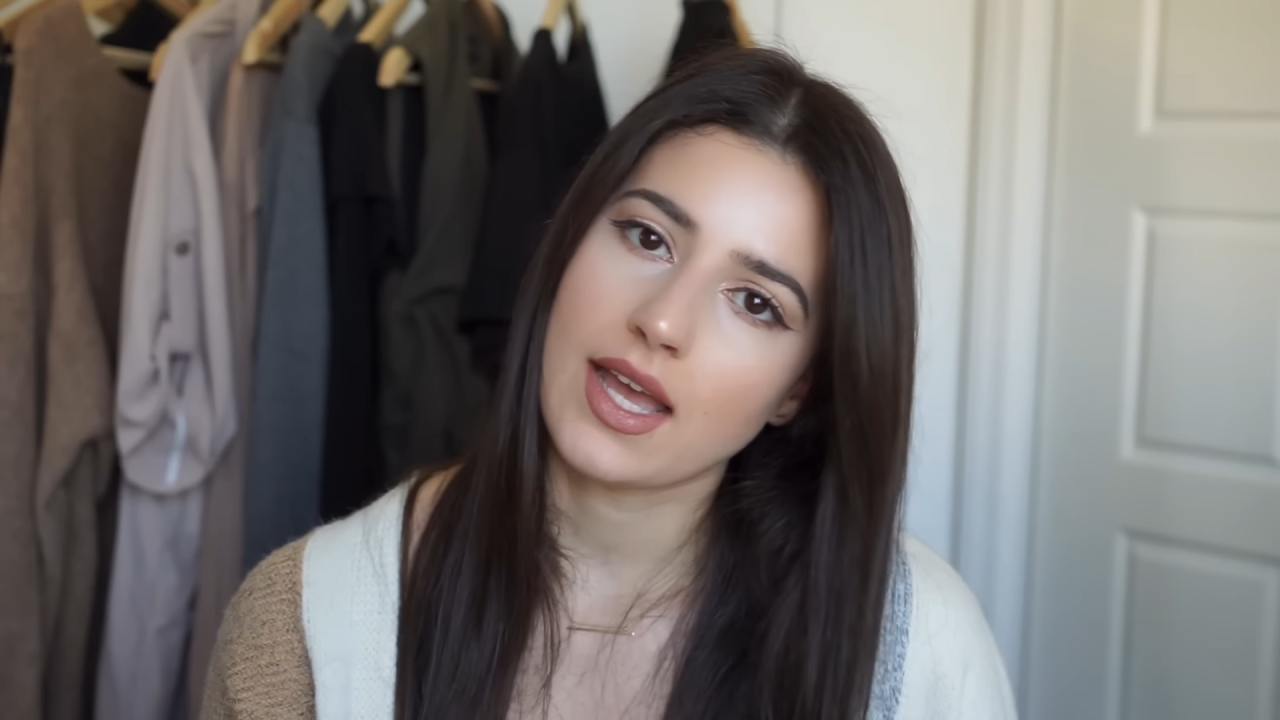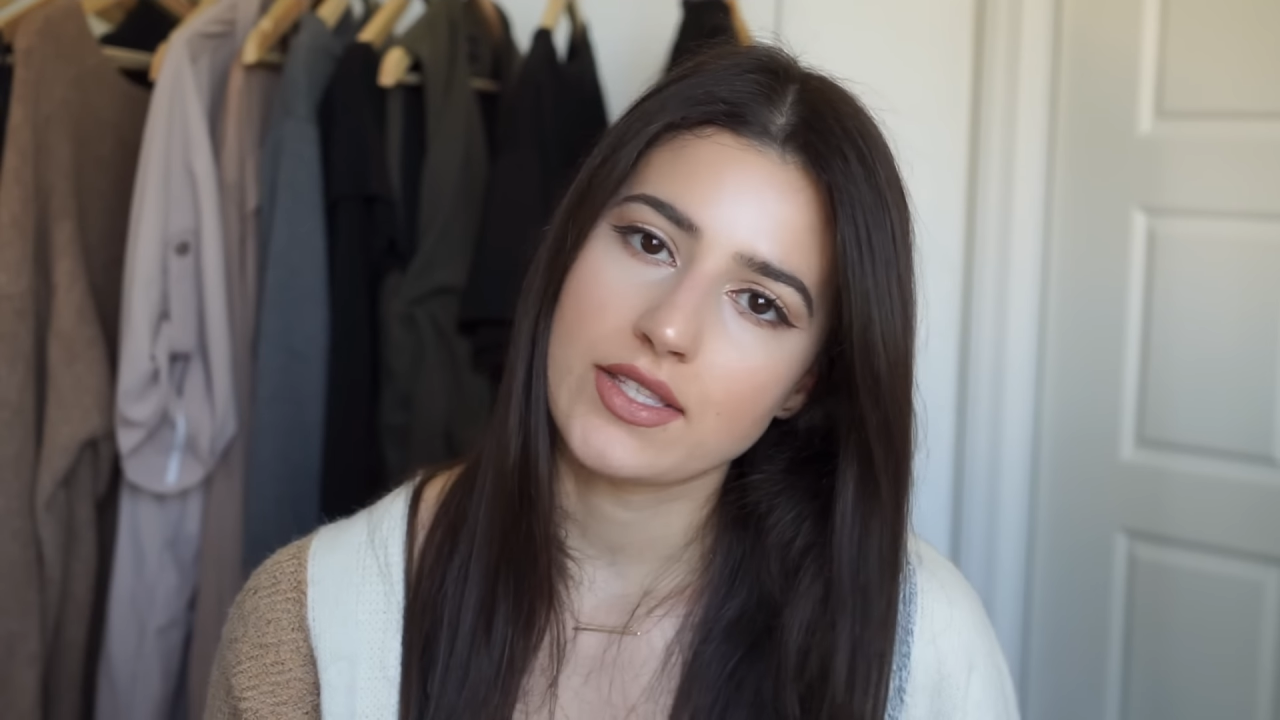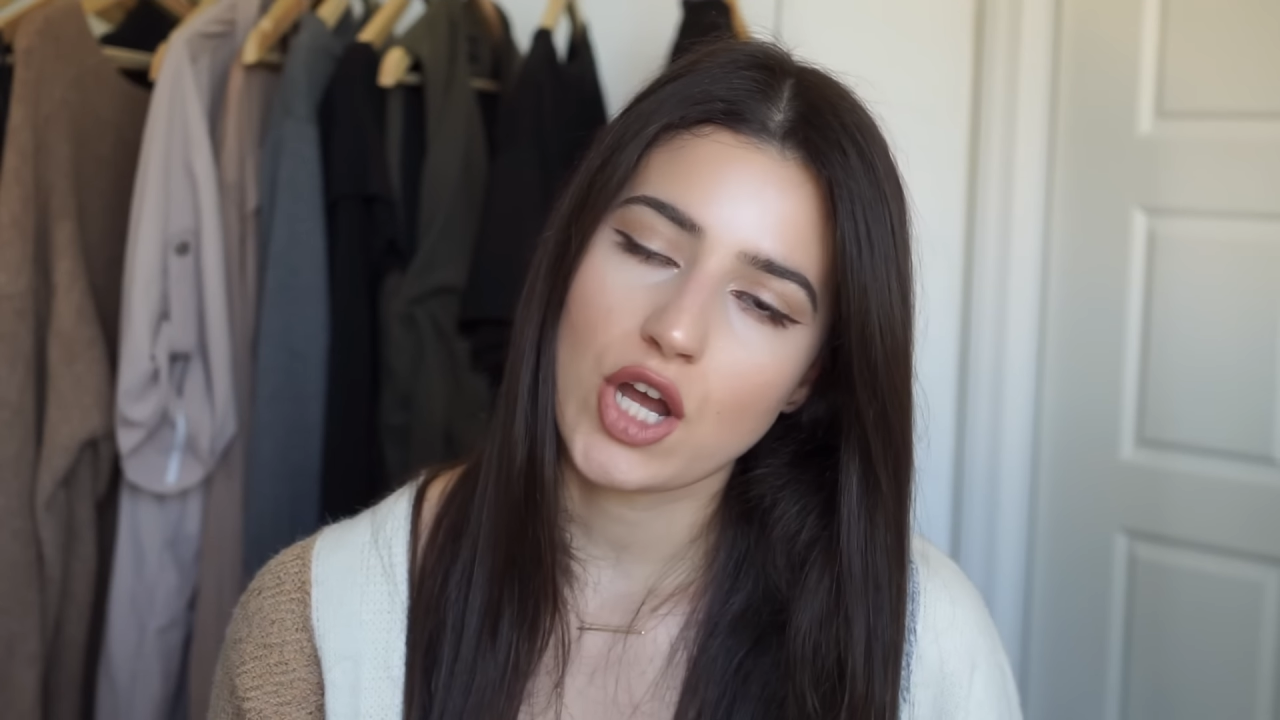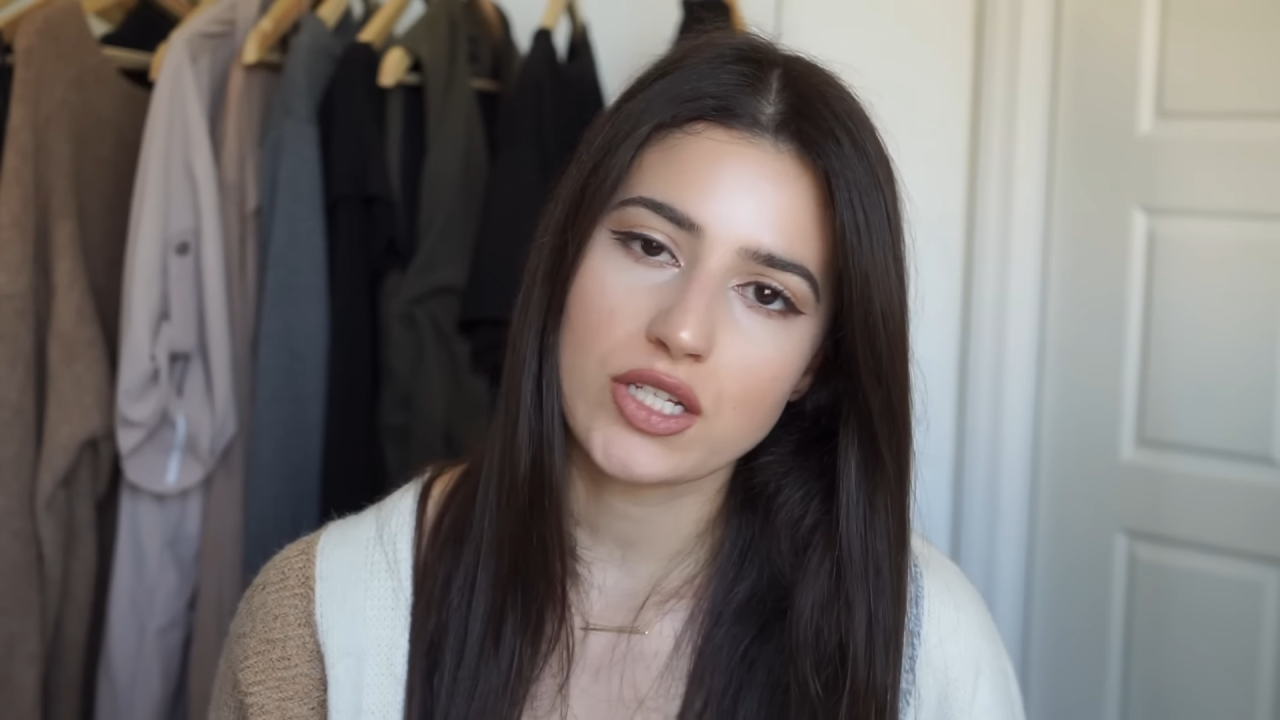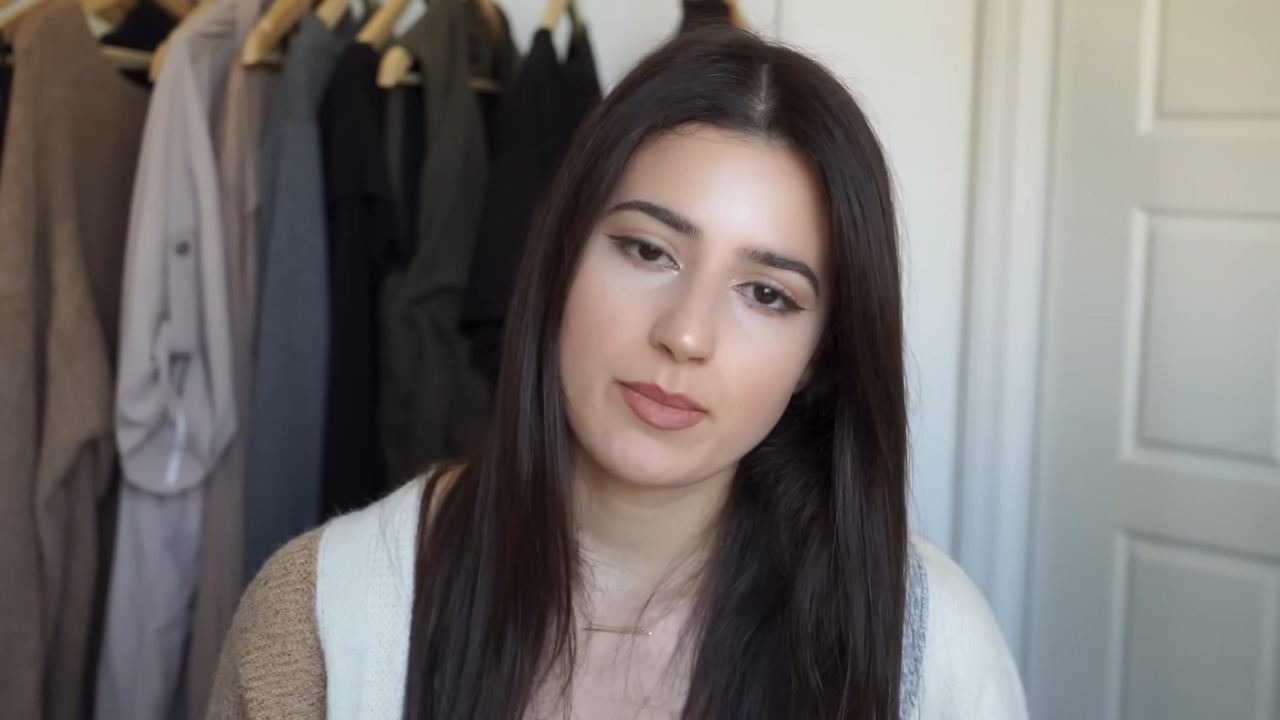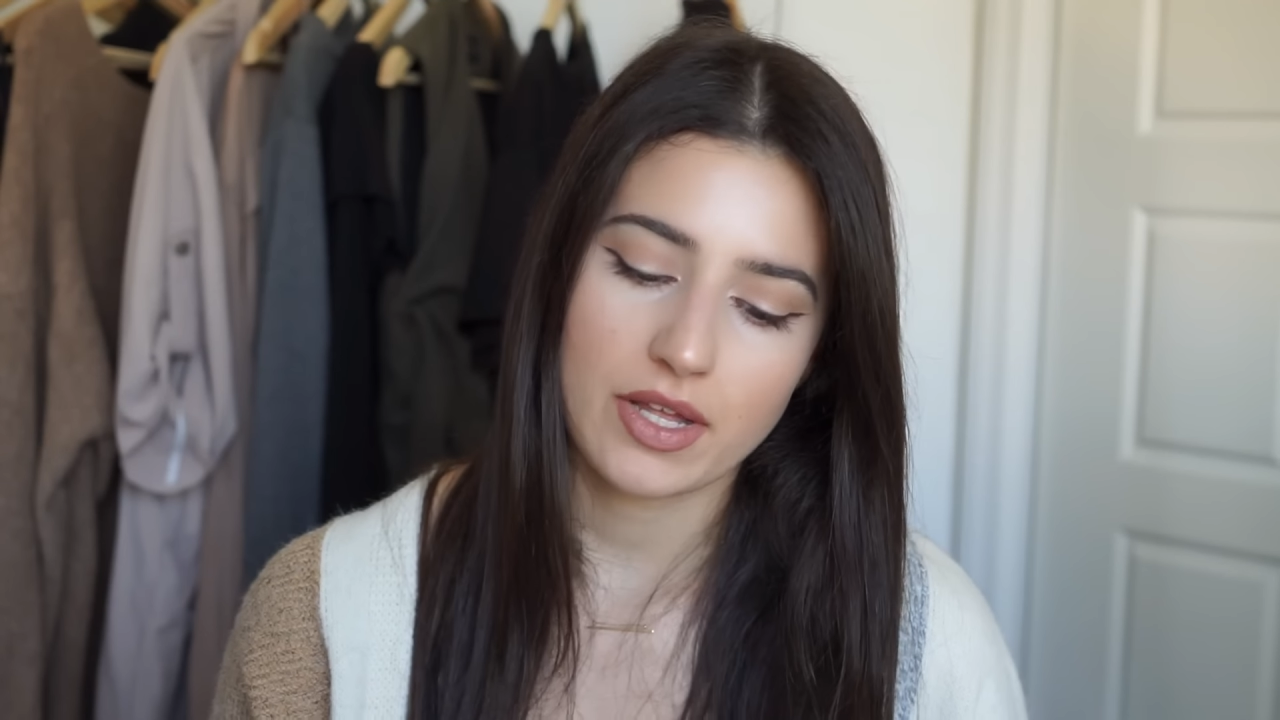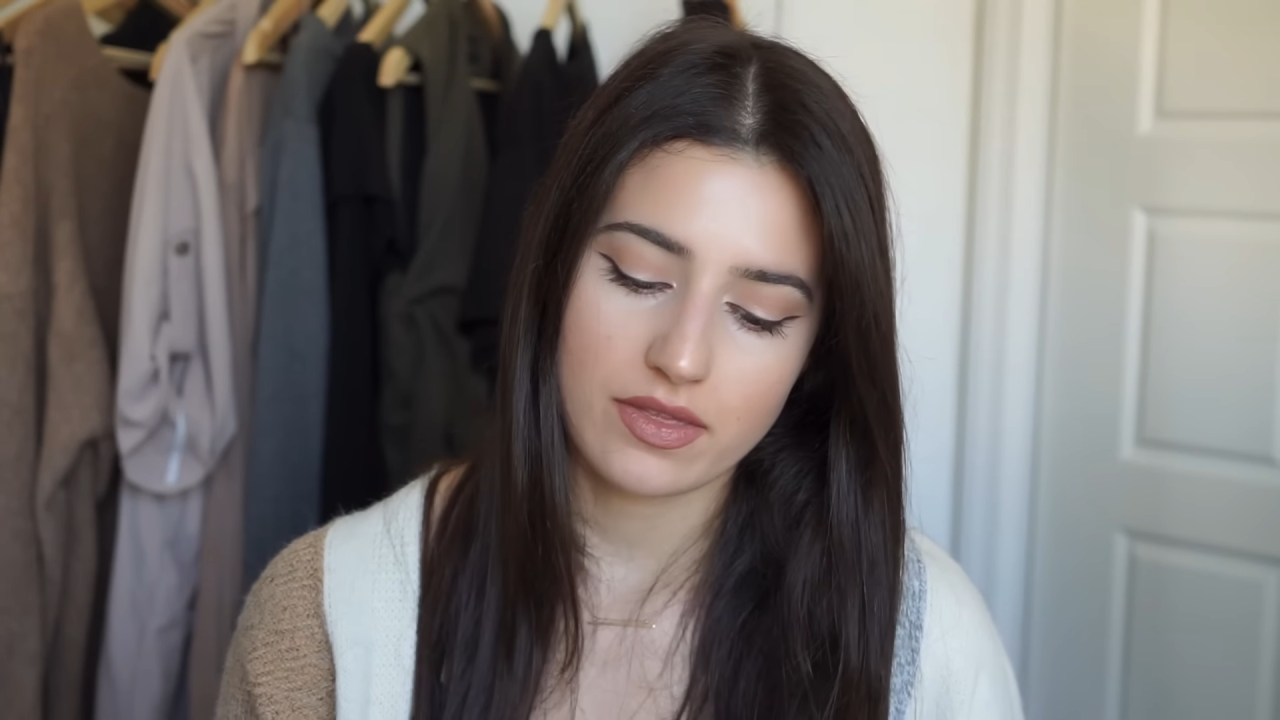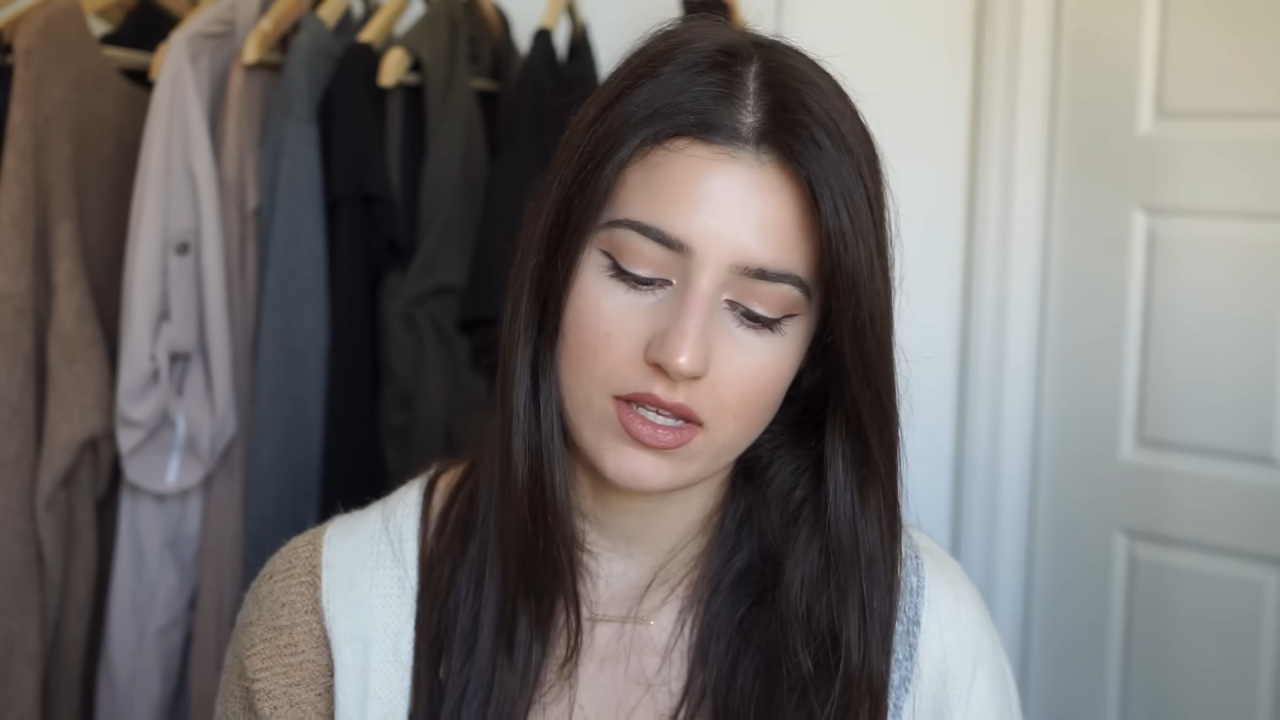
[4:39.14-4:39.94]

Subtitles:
I talked about